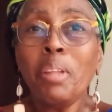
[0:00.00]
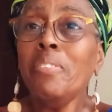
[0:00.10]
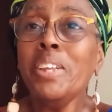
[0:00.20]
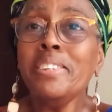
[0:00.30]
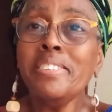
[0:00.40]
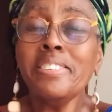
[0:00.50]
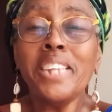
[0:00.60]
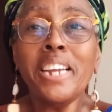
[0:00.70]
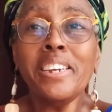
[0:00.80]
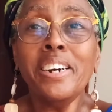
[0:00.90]
And this is
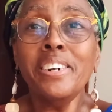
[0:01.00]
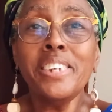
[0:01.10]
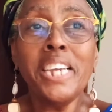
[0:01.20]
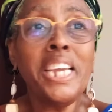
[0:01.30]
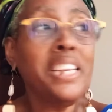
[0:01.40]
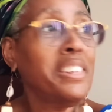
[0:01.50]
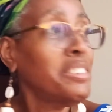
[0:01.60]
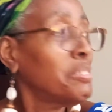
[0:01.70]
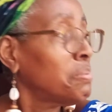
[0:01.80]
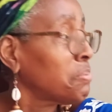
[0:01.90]
like a gated
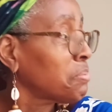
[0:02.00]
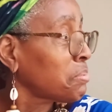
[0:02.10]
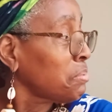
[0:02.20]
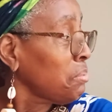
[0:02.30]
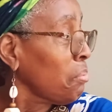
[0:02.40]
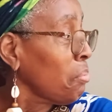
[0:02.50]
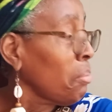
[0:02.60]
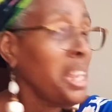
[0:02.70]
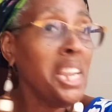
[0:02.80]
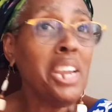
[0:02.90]

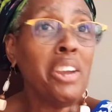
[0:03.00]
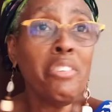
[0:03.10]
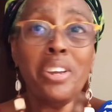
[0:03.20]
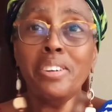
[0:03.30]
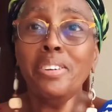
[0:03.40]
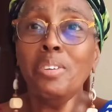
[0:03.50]
area